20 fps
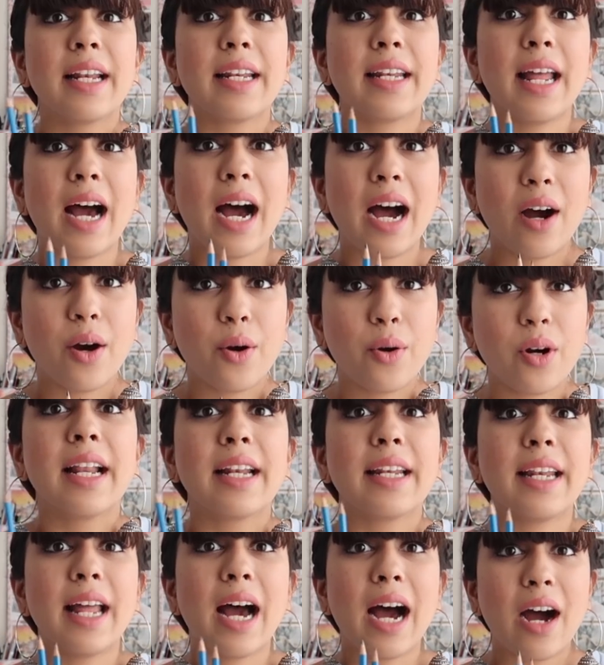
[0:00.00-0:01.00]
Now
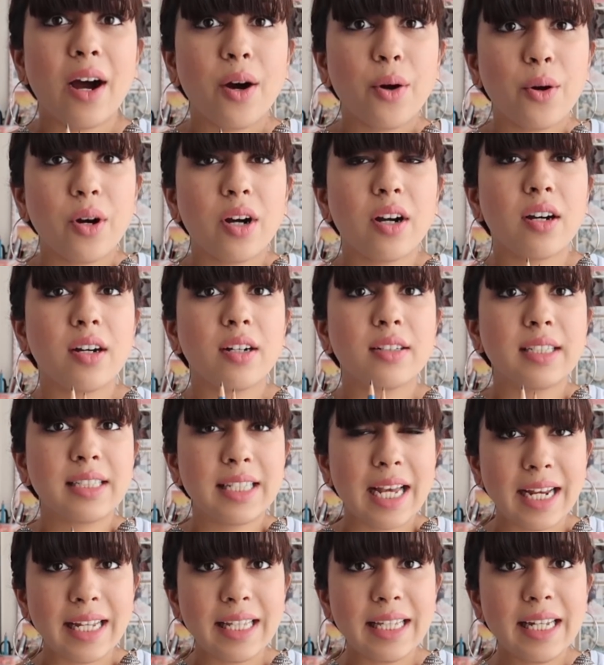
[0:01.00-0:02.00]
the
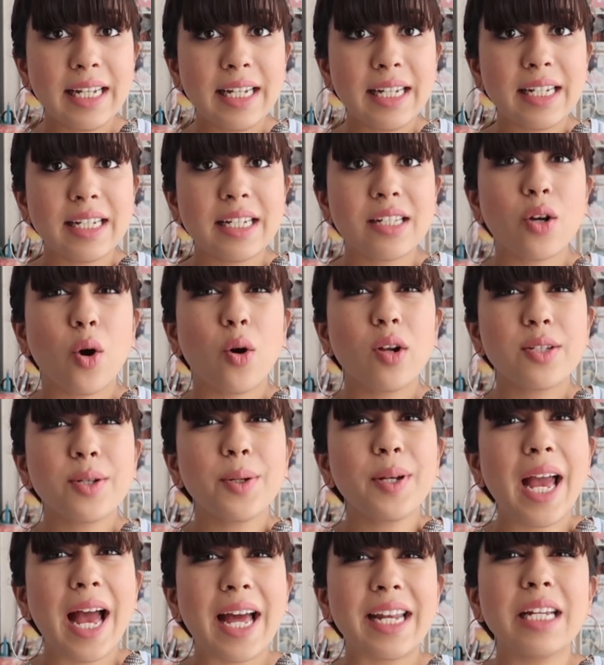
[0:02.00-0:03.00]
second thing is also
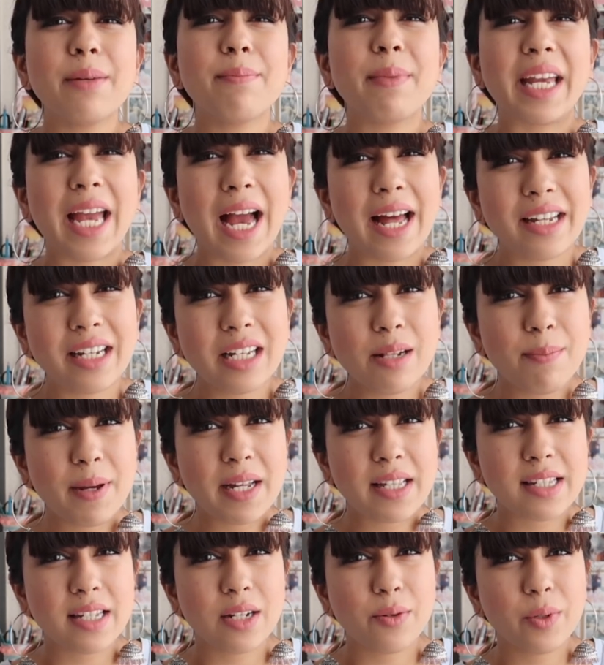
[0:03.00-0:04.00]
carry a mechanical
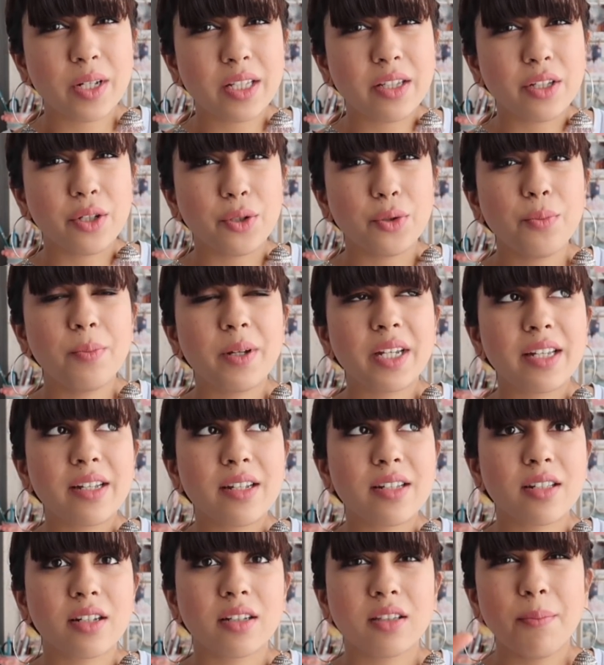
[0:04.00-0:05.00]
pencil with you
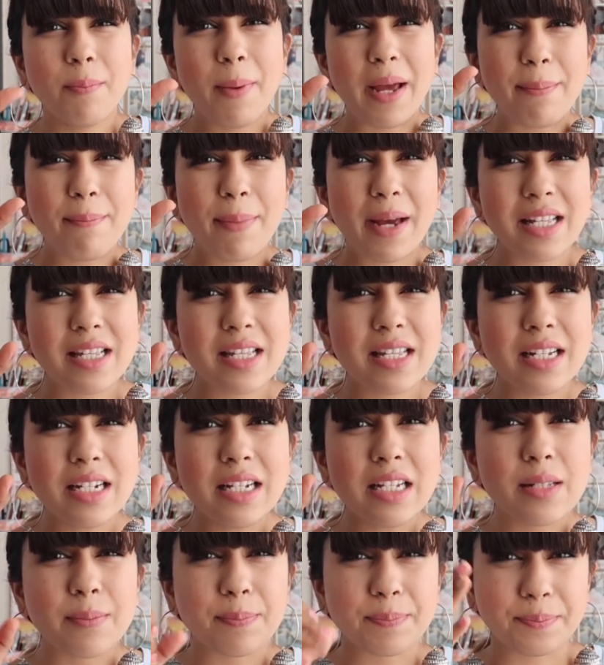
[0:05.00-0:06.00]
because the pen
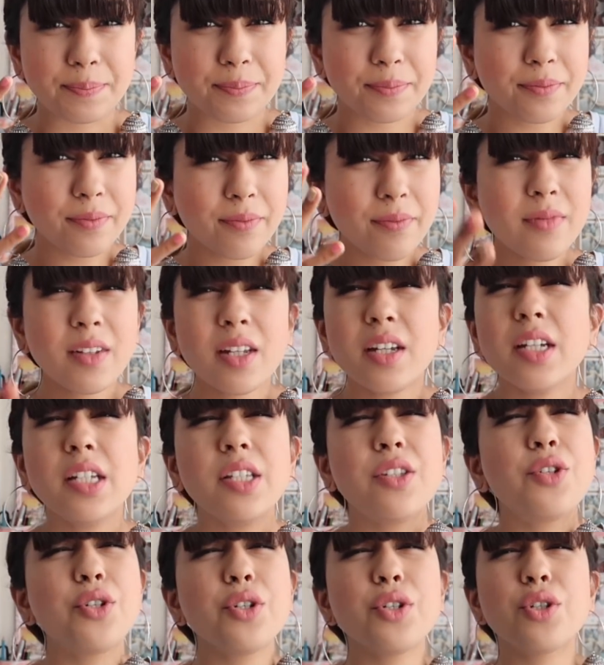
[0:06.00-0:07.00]
pencils,
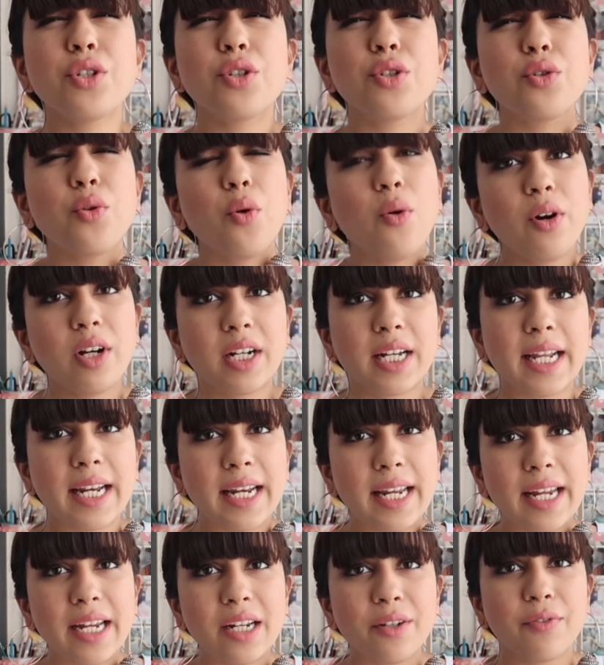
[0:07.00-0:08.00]
it's just so
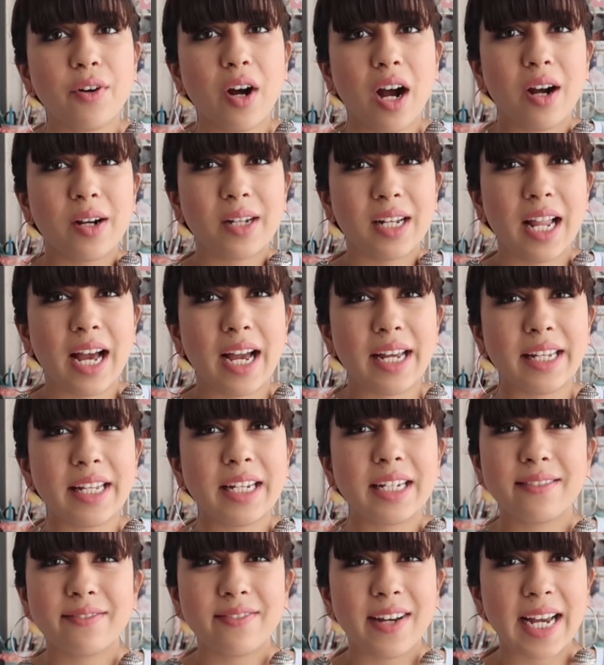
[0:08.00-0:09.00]
great for
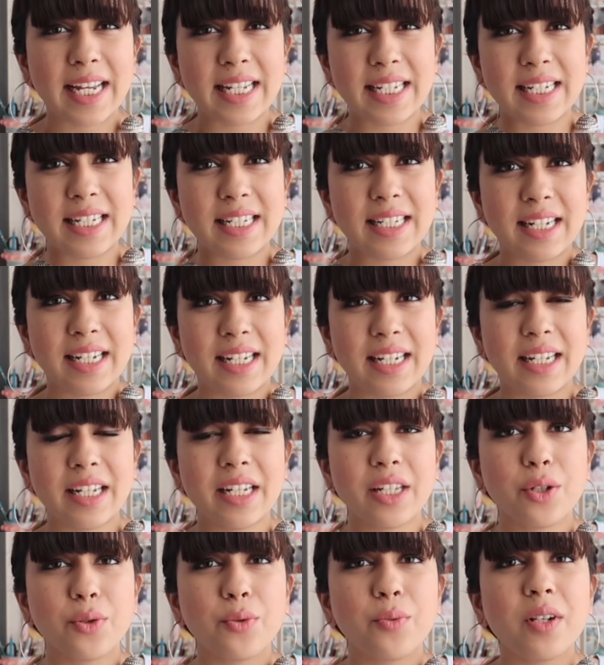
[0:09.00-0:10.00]
outlining and fine
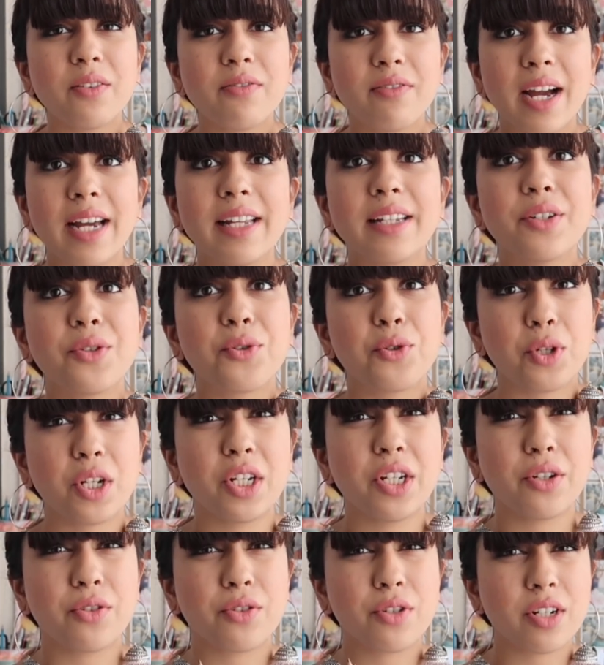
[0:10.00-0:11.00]
detailing. You will find it
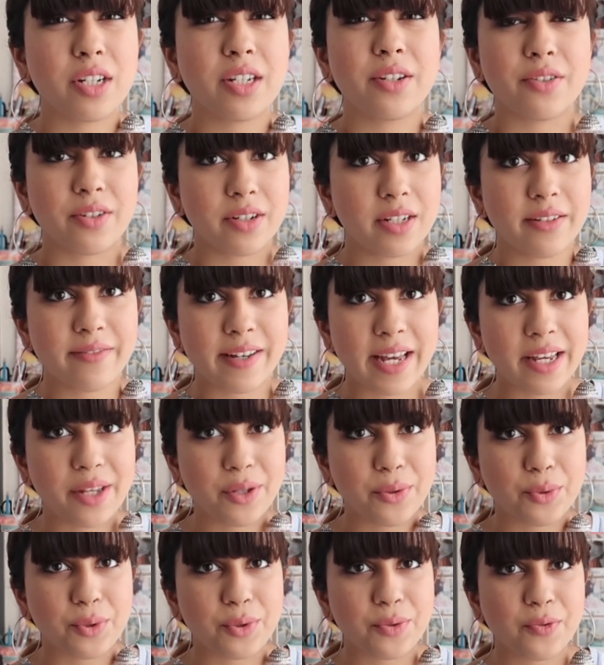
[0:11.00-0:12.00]
really very
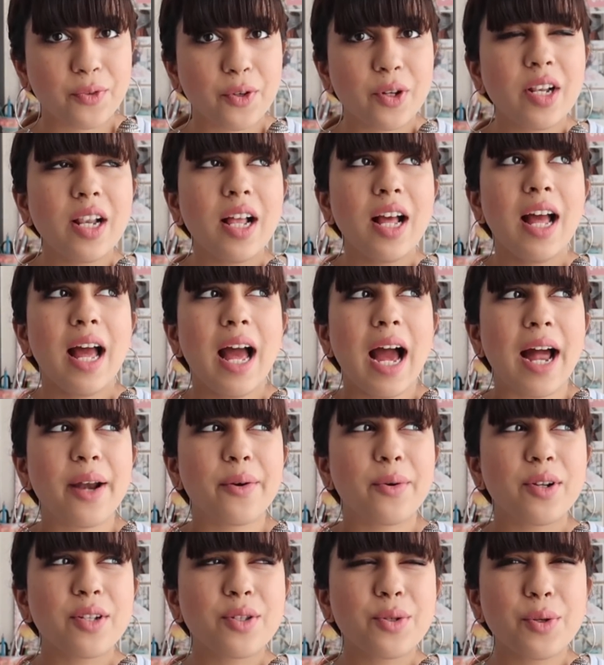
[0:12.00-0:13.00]
useful,
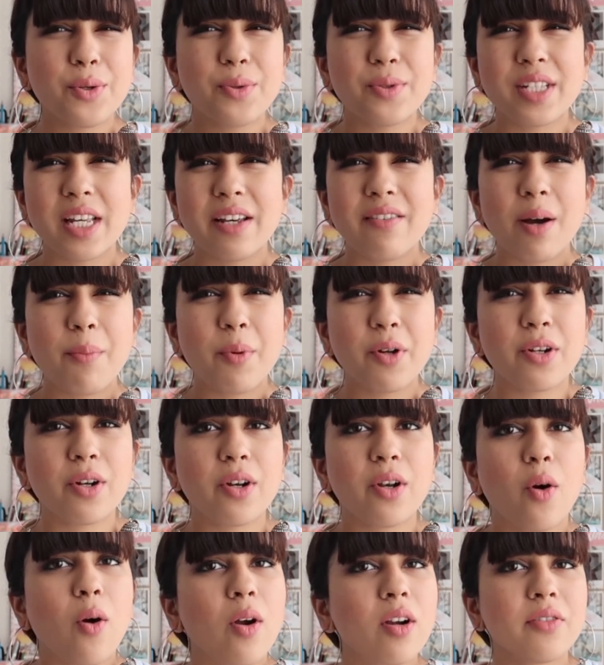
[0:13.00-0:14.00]
and also you save up on
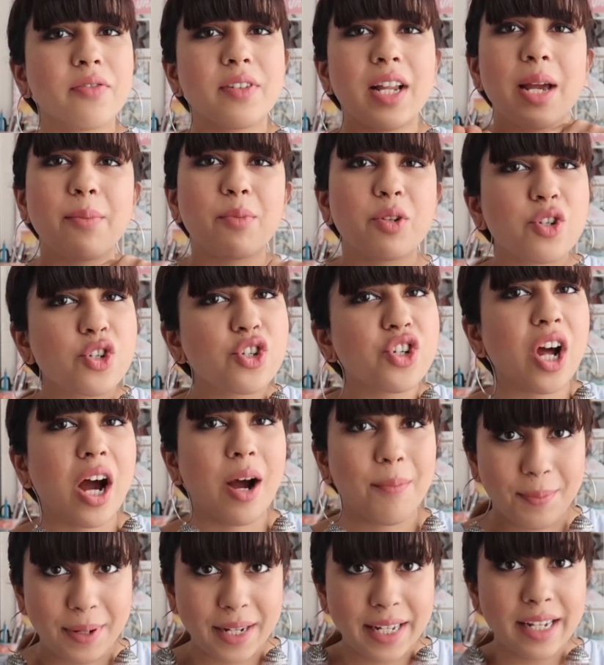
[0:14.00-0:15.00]
a lot of time on
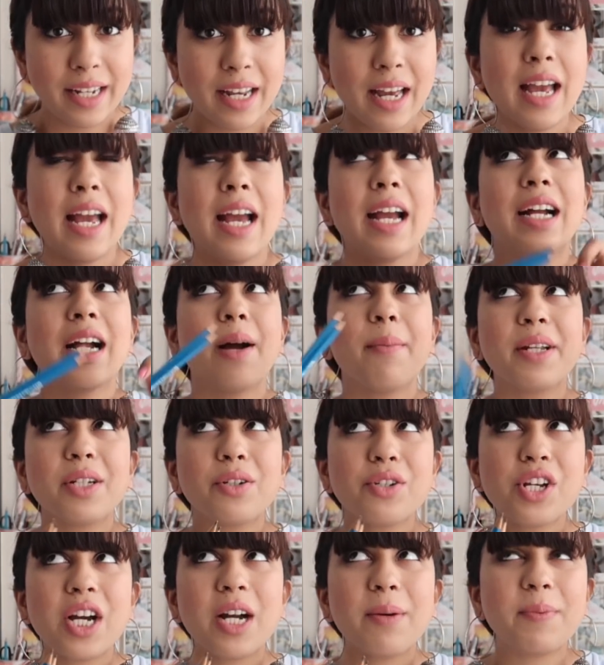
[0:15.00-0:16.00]
sharpening. Coming
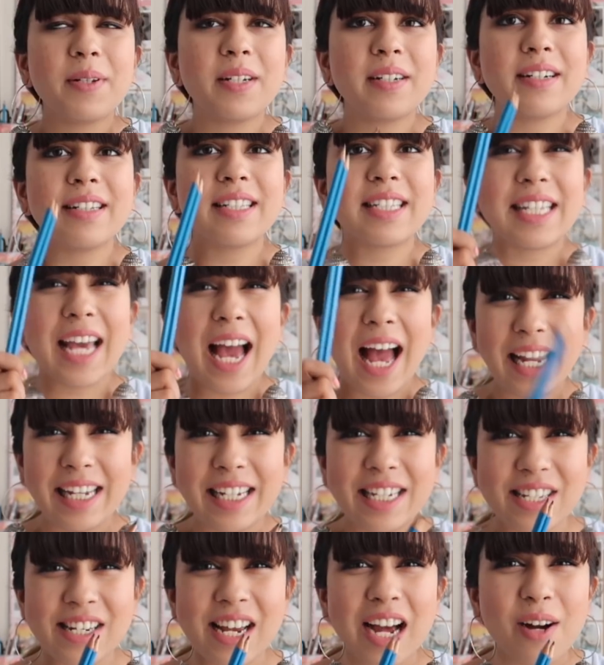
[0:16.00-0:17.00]
to sharpeners,
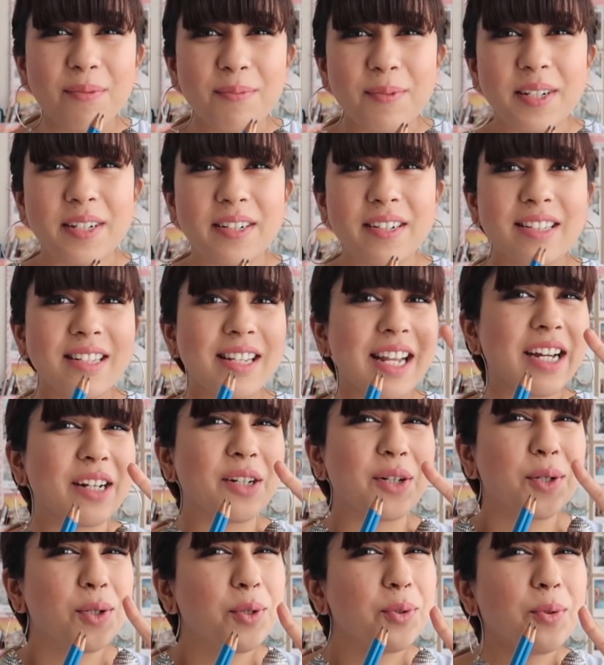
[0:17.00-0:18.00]
carry sharpeners
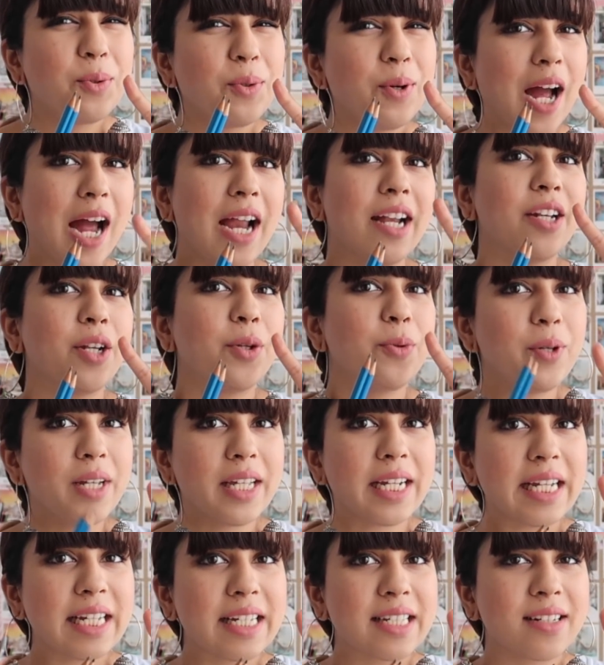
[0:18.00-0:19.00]
like 2 and 2
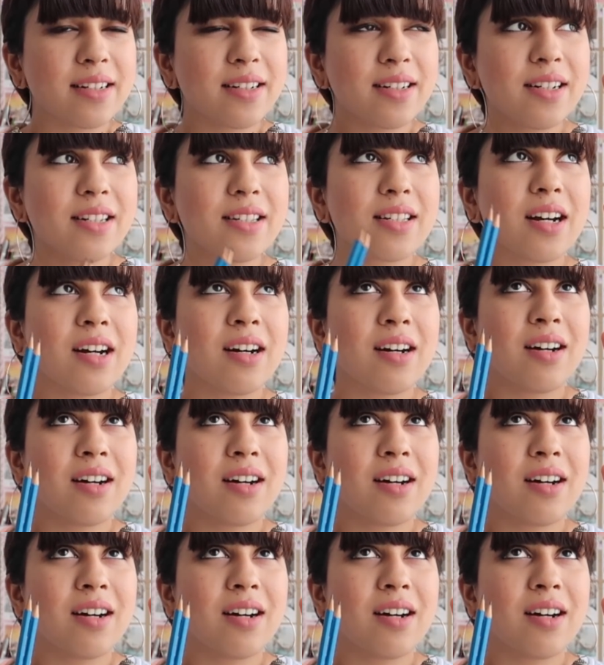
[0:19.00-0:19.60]
erasers.